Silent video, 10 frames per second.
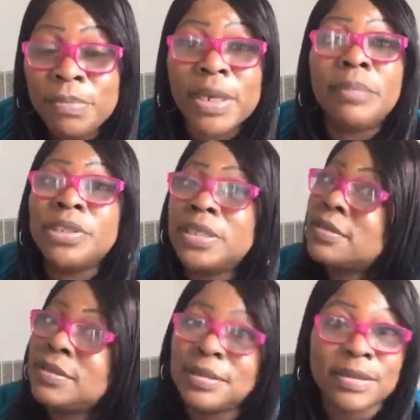but
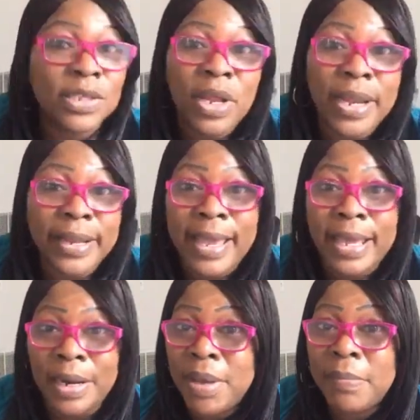this is all I
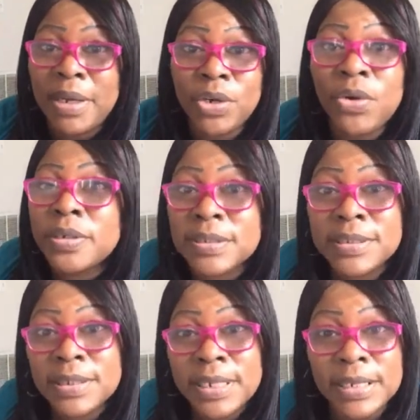got. I'm at my daughter's
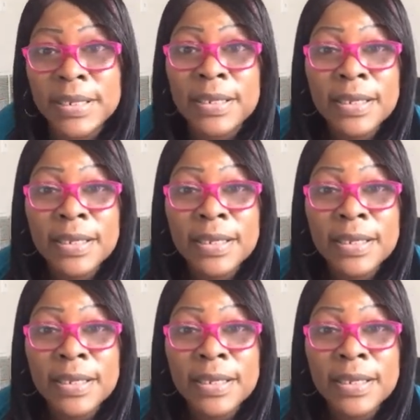today.